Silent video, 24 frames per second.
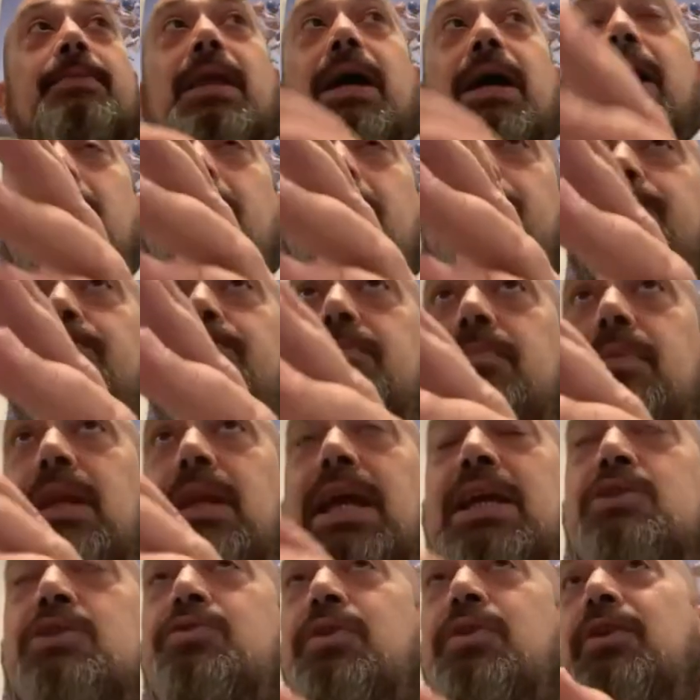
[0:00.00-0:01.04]
um,
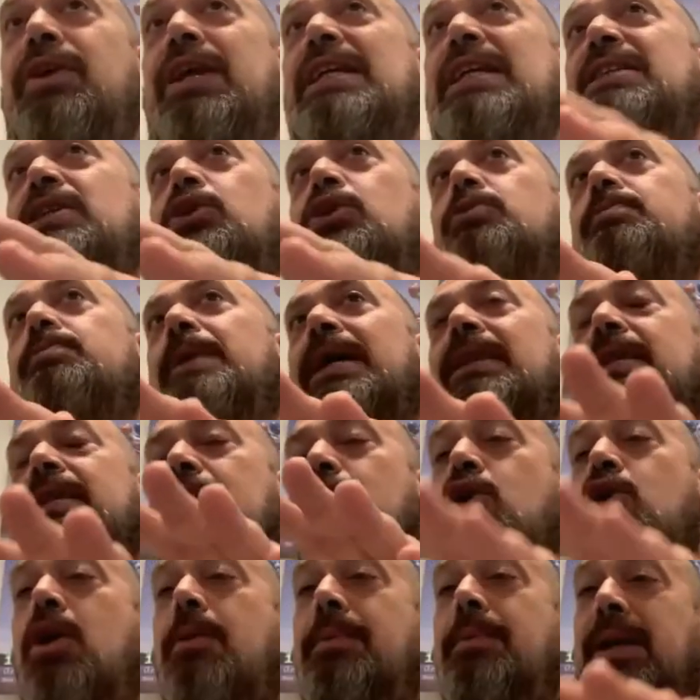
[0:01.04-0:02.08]
it's very easy to make
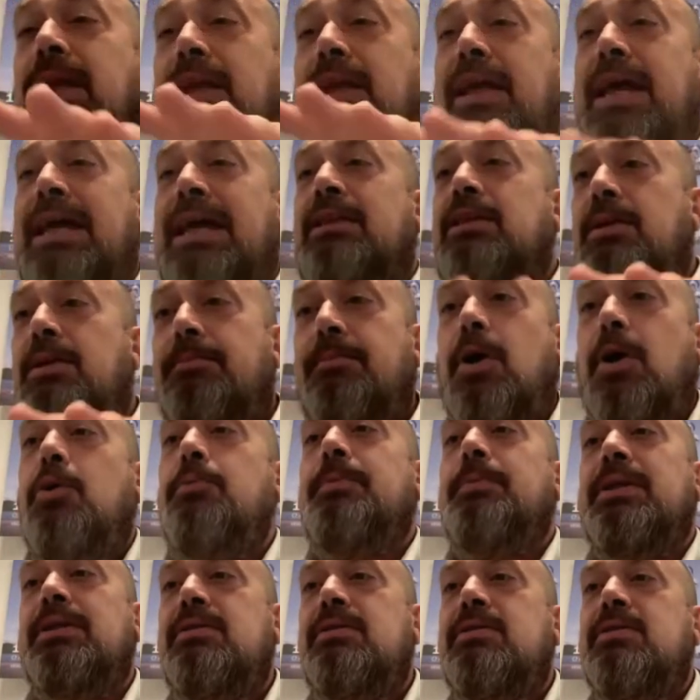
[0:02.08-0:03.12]
that comment at the
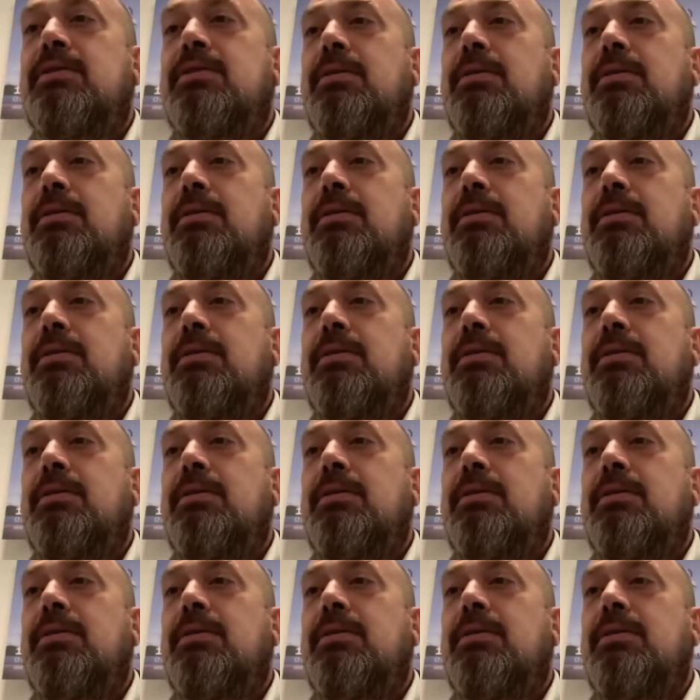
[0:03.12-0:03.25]
moment